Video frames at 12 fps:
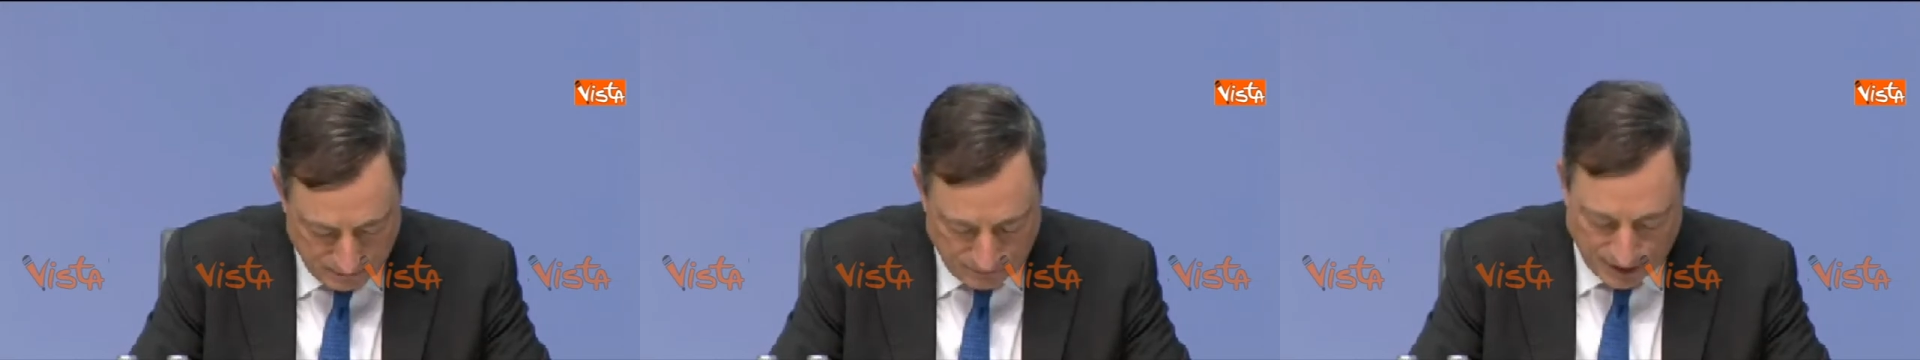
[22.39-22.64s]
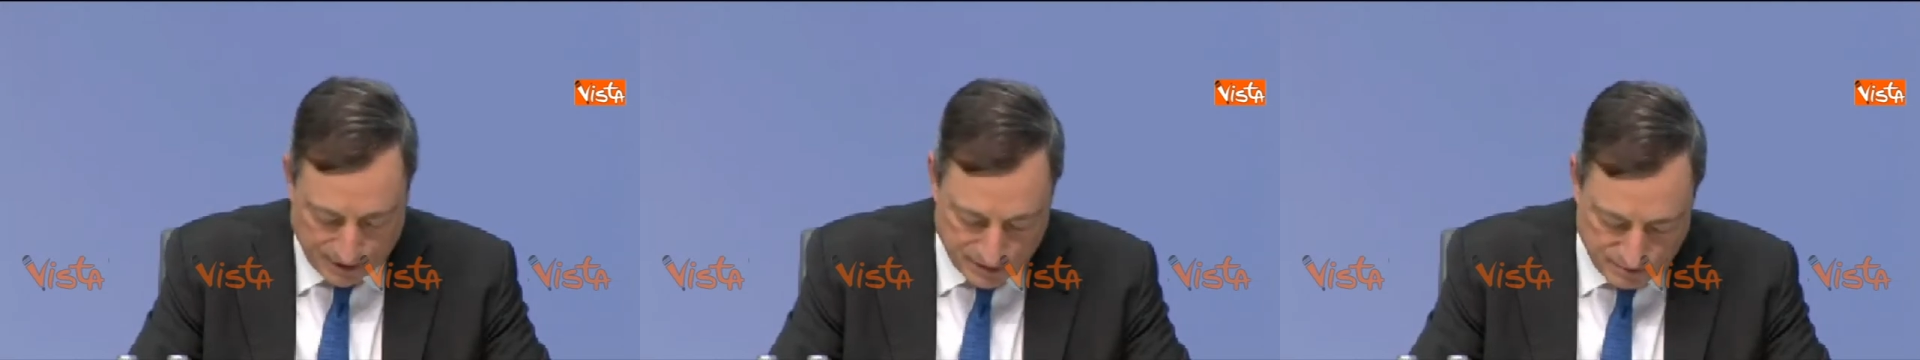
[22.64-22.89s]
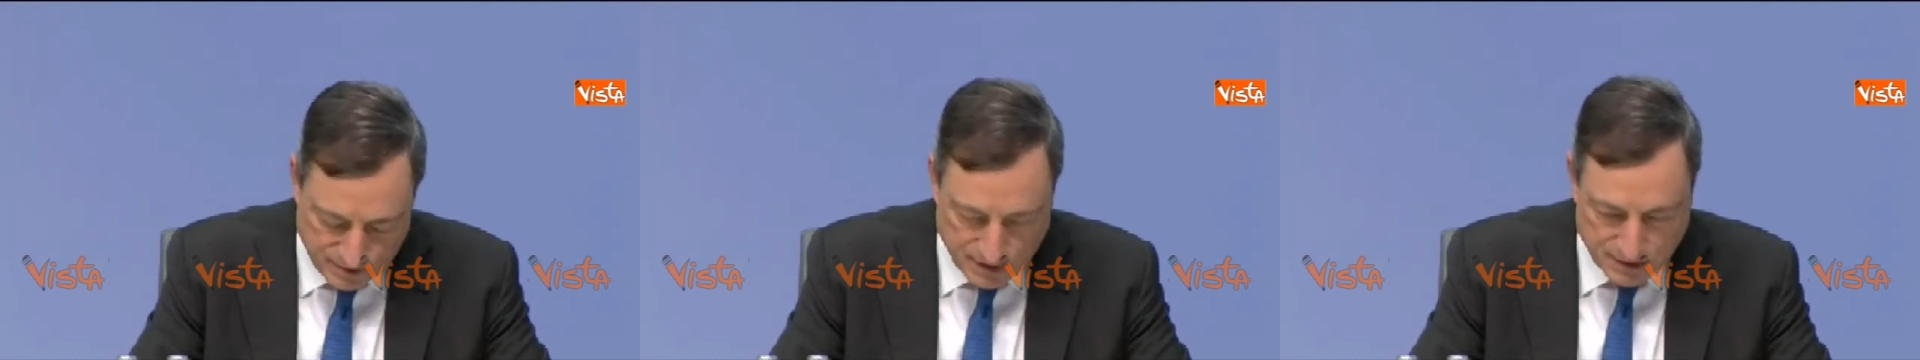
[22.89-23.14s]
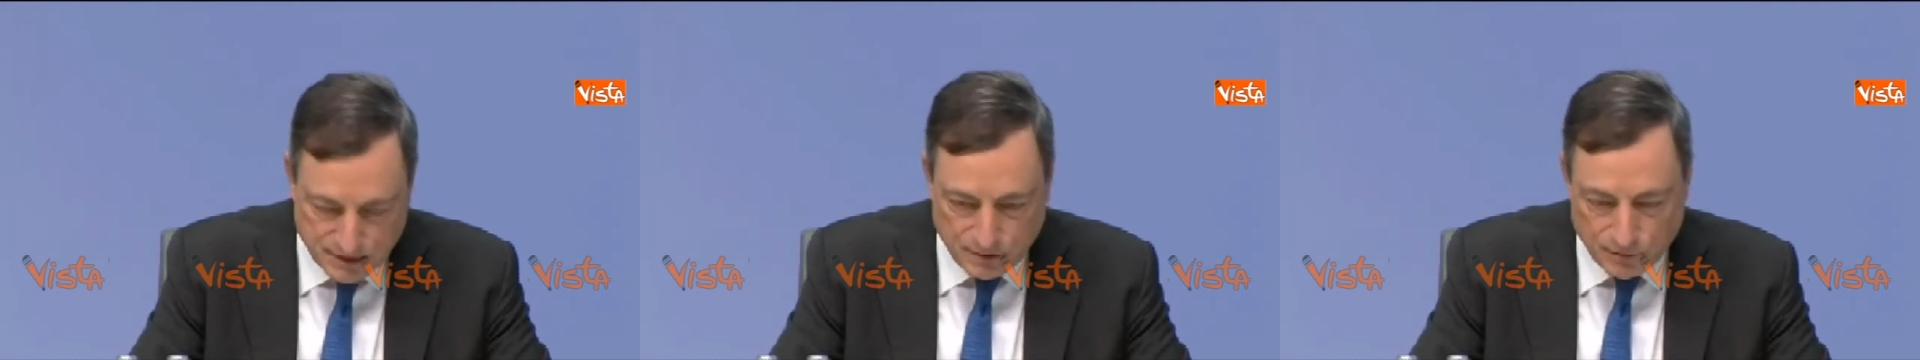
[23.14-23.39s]
the various
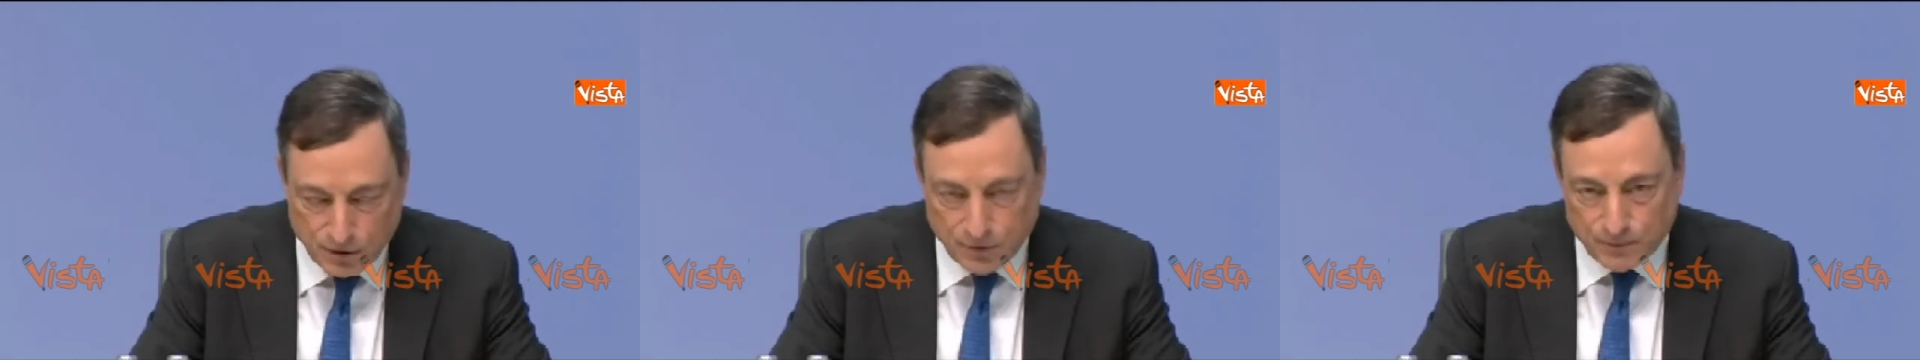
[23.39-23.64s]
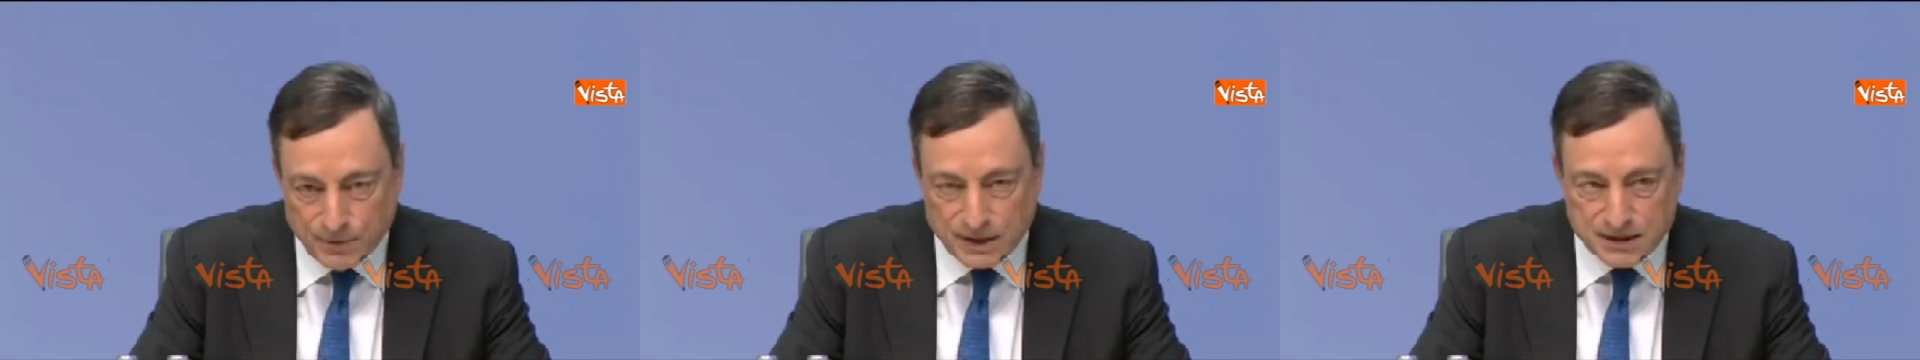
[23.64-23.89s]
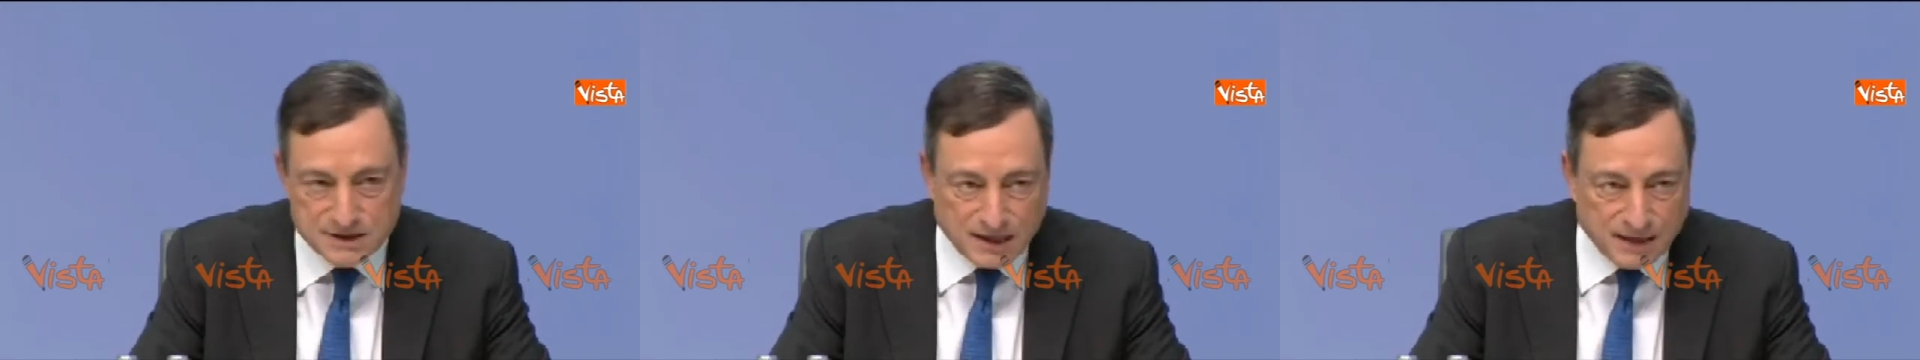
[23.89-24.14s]
meetings, the Eurogroup meetings,